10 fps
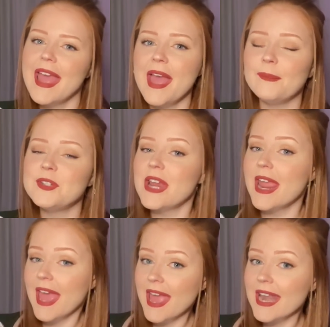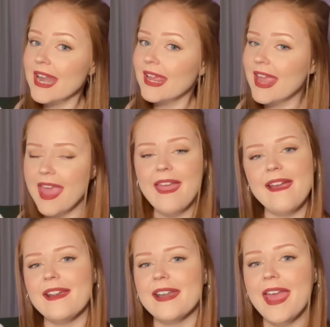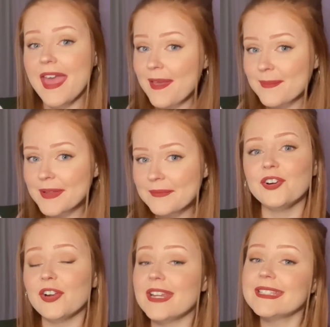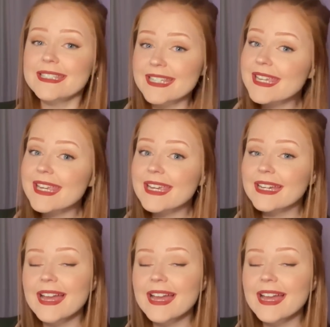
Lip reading: MJN, Aaron M, Grace T,